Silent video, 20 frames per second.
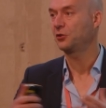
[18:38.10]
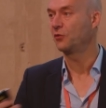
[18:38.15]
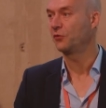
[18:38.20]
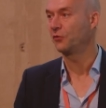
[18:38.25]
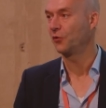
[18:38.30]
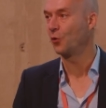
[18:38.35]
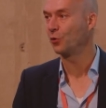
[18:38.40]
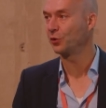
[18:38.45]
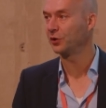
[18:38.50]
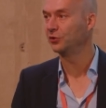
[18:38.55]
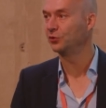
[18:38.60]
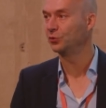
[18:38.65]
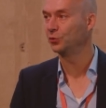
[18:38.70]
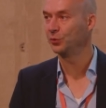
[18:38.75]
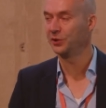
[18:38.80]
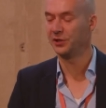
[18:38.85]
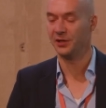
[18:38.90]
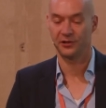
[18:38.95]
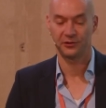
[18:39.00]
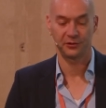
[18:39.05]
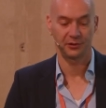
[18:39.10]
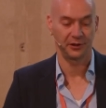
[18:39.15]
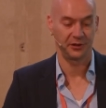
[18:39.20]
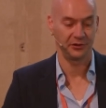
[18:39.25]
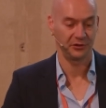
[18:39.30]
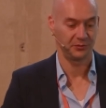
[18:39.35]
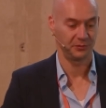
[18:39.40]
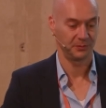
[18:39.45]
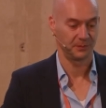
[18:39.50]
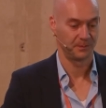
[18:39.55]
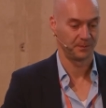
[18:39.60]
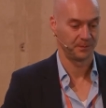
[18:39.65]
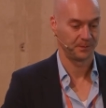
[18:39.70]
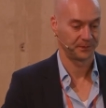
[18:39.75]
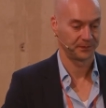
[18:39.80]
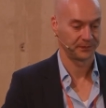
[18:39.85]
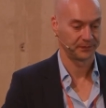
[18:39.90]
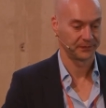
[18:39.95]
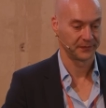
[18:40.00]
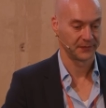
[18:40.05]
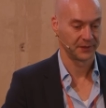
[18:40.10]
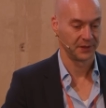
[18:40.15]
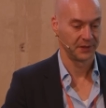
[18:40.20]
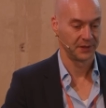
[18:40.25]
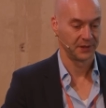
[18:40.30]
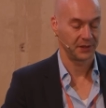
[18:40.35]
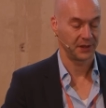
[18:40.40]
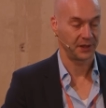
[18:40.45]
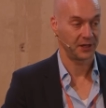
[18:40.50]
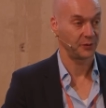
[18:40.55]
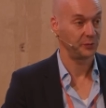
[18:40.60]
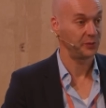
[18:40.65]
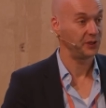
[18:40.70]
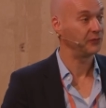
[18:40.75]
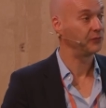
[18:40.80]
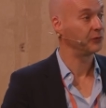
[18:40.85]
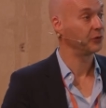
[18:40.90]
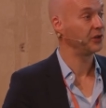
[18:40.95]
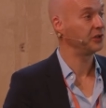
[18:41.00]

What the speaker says: folk can do in isolation. And I'd be very